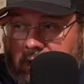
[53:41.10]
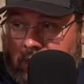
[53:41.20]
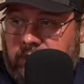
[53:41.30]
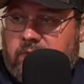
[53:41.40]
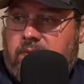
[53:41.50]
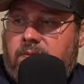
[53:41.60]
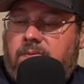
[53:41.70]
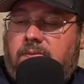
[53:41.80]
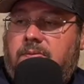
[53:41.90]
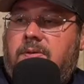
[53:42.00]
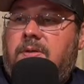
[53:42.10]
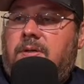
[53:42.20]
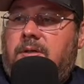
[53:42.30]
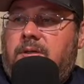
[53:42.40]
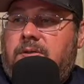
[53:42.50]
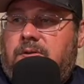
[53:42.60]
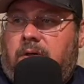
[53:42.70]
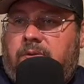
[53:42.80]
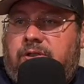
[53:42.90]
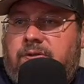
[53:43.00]
Cubs.
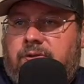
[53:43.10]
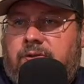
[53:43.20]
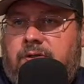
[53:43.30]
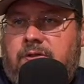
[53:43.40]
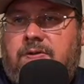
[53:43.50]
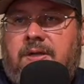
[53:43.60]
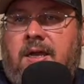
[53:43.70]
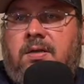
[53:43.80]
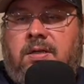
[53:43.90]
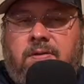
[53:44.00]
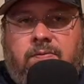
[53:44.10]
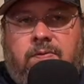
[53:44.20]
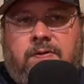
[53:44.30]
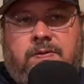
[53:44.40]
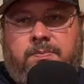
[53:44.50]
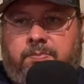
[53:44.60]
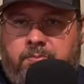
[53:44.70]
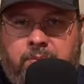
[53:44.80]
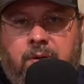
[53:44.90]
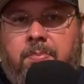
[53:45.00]
So just kind of let's
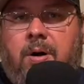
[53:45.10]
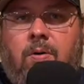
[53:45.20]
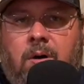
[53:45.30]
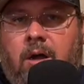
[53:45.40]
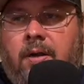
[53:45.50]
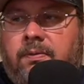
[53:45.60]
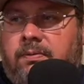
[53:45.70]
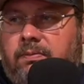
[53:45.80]
put a bow on.